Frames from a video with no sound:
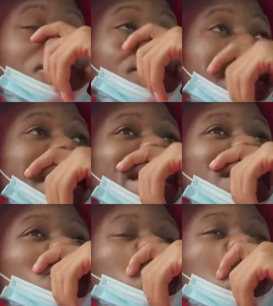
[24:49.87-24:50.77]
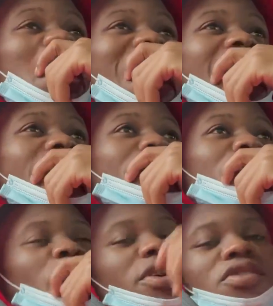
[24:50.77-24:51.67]
bit. I ain't gonna lie,
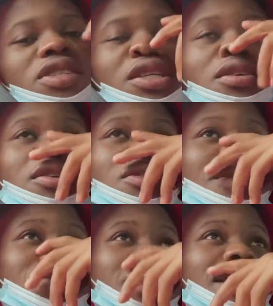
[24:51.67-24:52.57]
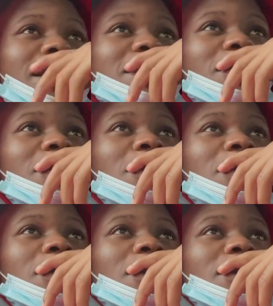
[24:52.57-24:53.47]
but we gonna see. You know what I'm saying? That's a
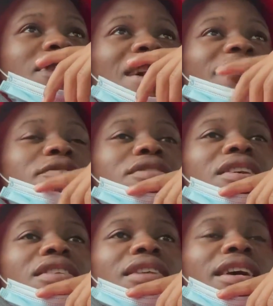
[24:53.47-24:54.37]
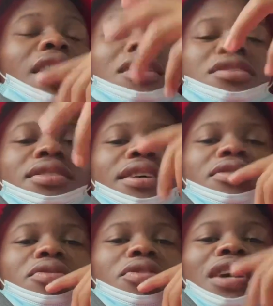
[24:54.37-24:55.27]
time for another day. Y'all just stay
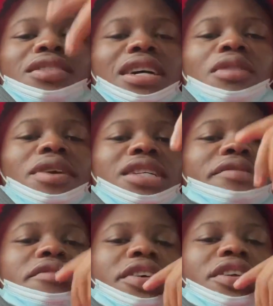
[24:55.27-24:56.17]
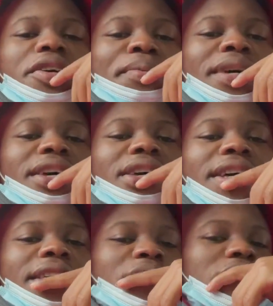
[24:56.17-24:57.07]
tuned. Y'all just gotta watch every video, man.
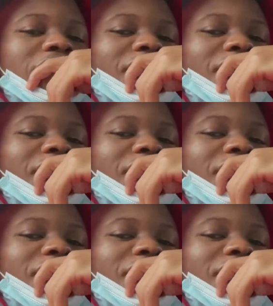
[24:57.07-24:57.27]
No cap.